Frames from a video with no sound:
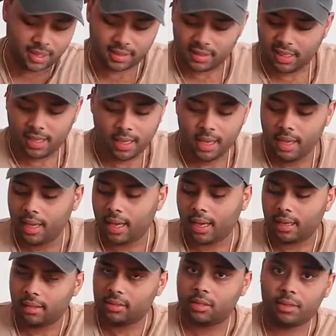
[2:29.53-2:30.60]
I see
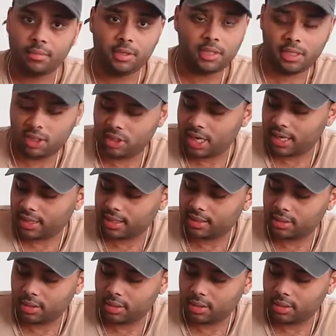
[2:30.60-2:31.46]
some of these jackets